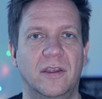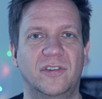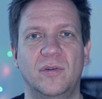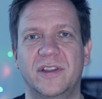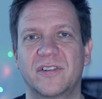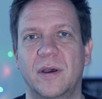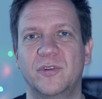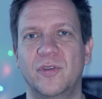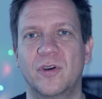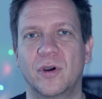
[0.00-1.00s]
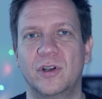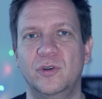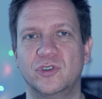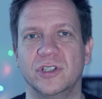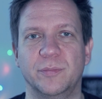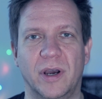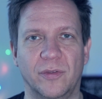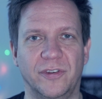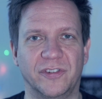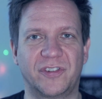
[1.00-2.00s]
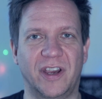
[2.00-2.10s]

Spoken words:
So let's come to the conclusion about this